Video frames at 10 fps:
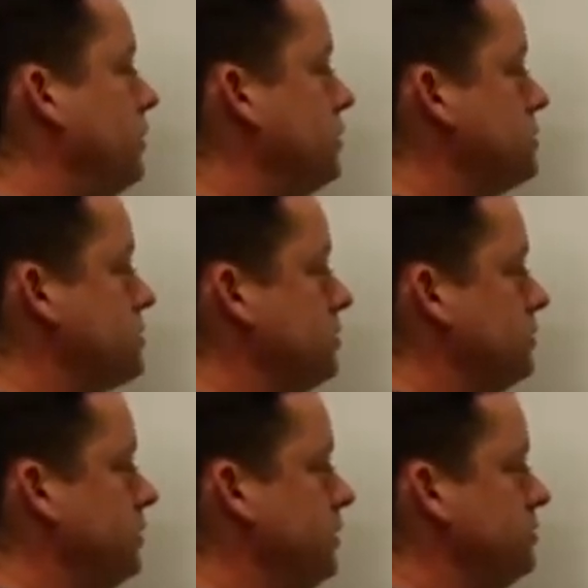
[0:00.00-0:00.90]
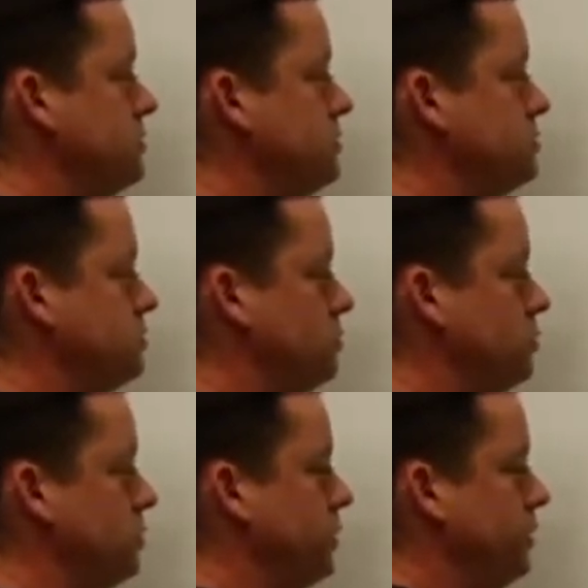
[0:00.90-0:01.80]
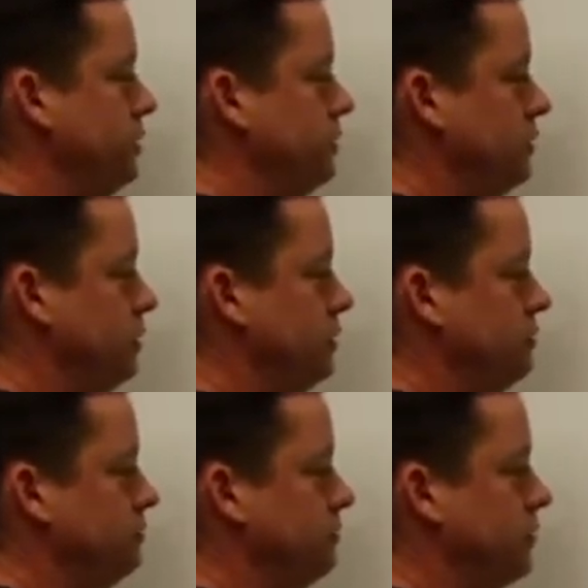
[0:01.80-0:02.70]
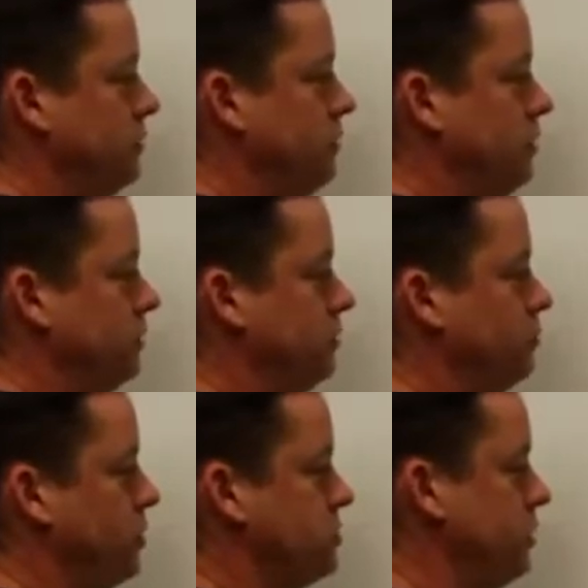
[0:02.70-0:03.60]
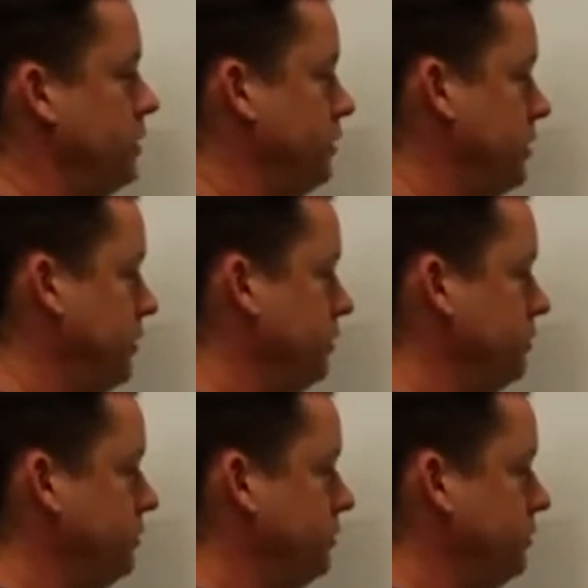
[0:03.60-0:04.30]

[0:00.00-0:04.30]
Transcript: This is the story of the Honda Ridgeline Kit.